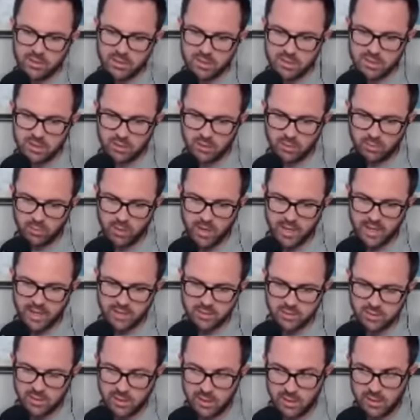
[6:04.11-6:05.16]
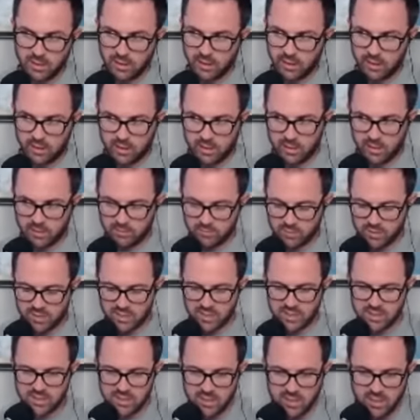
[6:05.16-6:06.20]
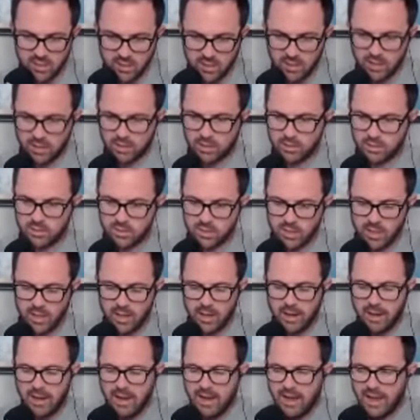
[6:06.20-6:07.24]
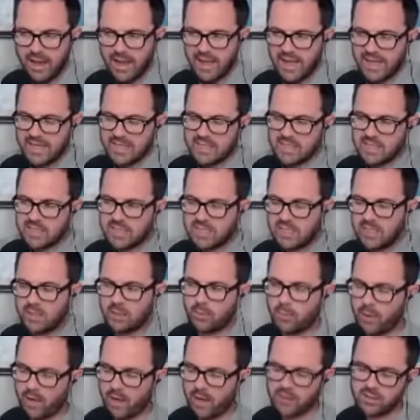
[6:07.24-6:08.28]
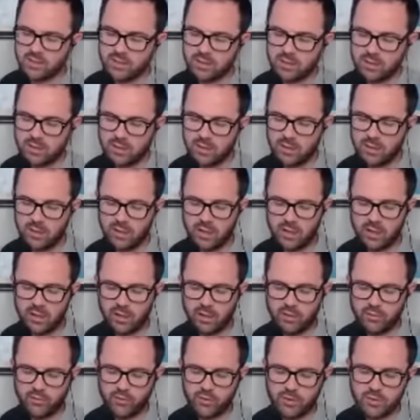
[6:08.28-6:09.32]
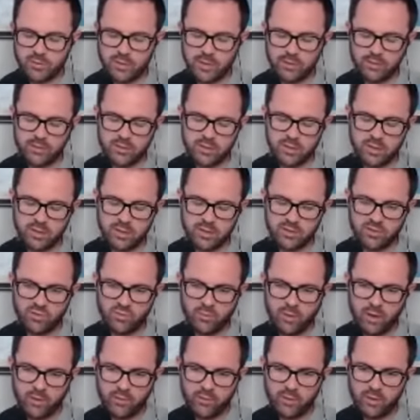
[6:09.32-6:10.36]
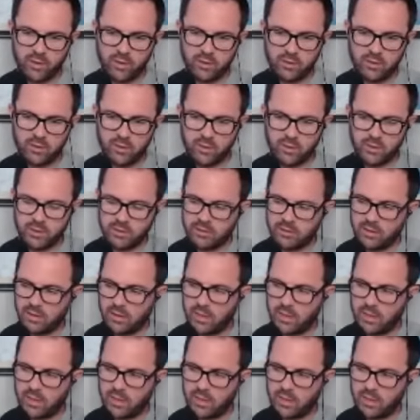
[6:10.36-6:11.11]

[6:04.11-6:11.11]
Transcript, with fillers: as a youth pastor, and then um, 16 years as the senior pastor uh, of First Baptist Church of Mount Vernon, Illinois.